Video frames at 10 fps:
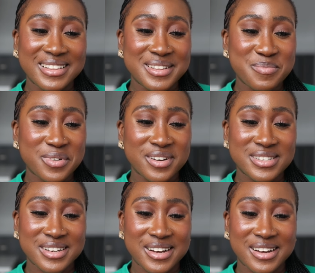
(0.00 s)
the
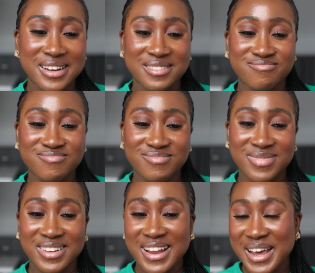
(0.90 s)
products are
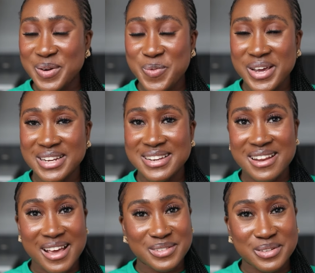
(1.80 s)
lightweight,
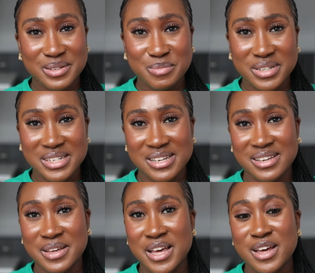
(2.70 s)
nice on the
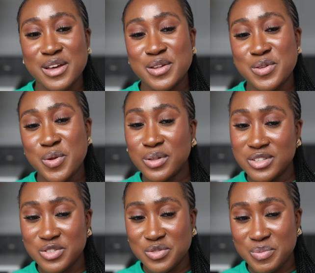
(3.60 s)
body,
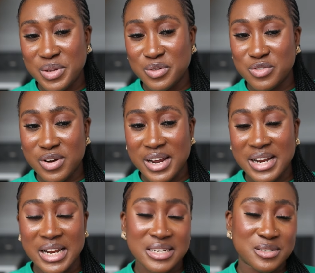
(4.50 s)
non-stripping or
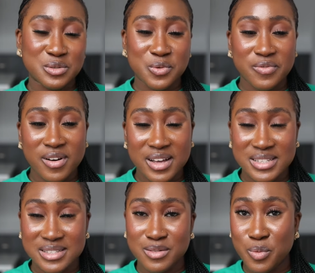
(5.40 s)
drying, at least so far,
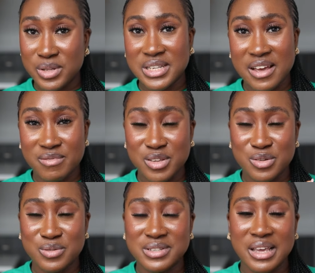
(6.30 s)
the ones I've been
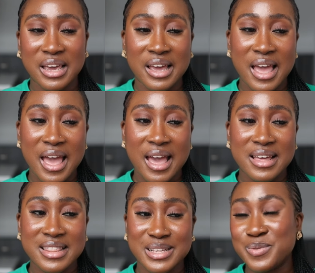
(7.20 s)
using.
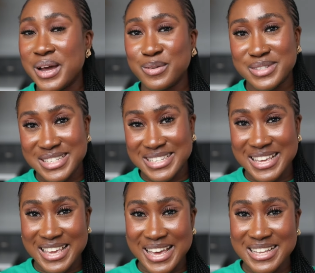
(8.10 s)
That's why I wouldn't say
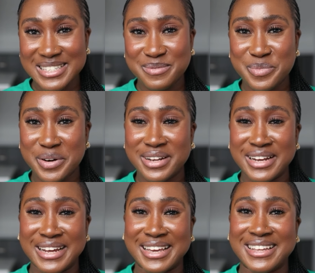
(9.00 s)
yes, but
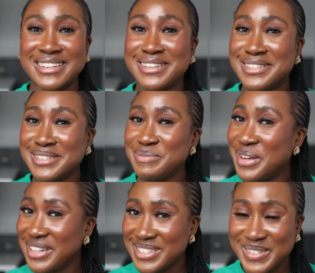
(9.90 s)
like the
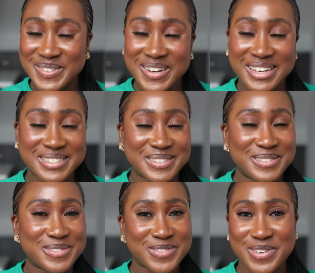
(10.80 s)
smell is quite
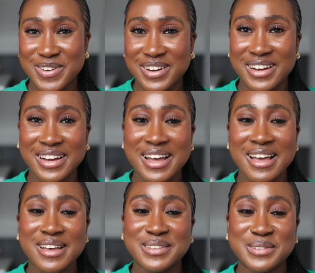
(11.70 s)
strong,
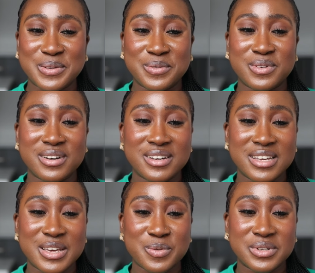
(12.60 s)
so
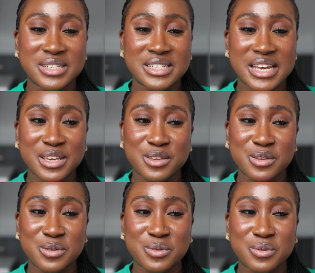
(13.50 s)
it would take
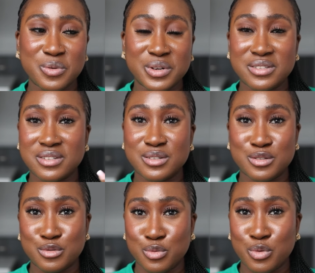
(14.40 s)
you going to the
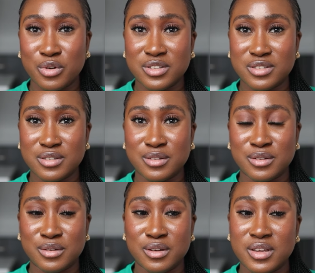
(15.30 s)
store
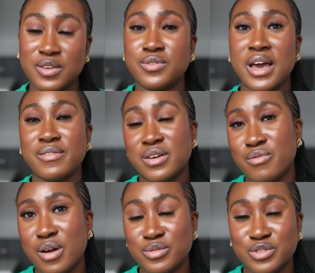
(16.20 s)
to, if you have it
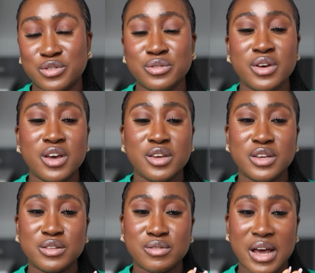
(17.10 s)
around you,
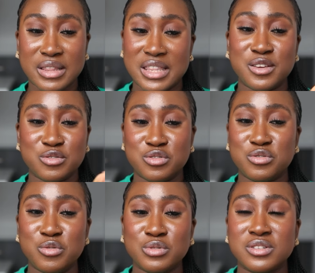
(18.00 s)
I think you
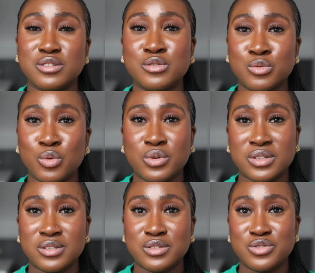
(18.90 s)
should go to the store
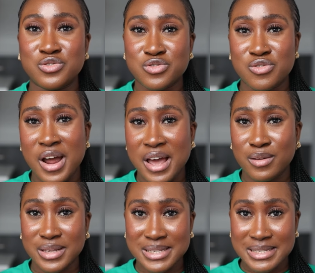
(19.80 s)
to try
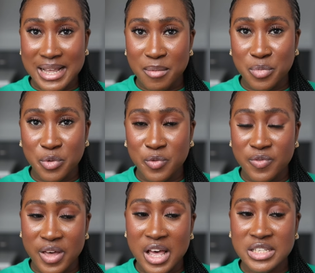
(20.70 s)
out a sample
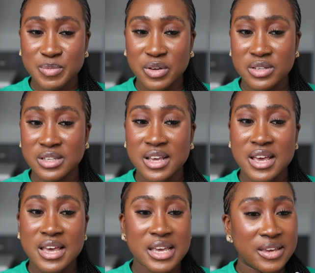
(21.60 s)
first, because
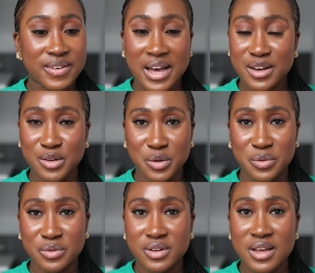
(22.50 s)
if I had
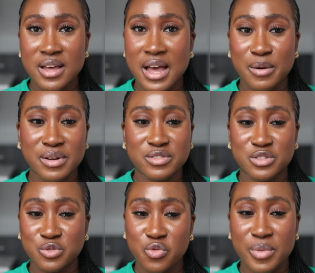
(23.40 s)
known, I would have
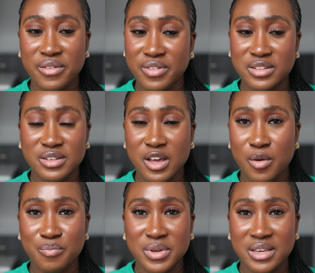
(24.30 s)
just told my friend to
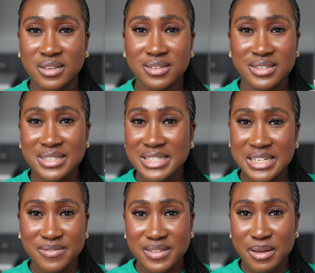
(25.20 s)
help me
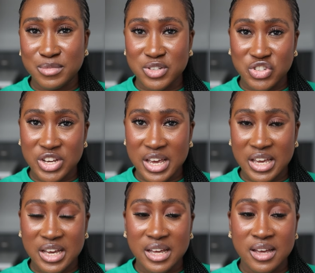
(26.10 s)
sniff them to
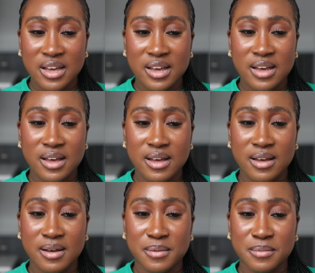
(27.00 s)
check.
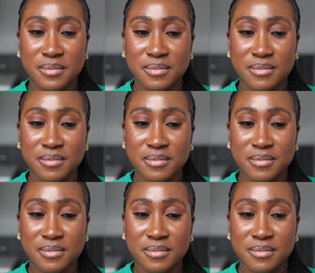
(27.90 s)
Um,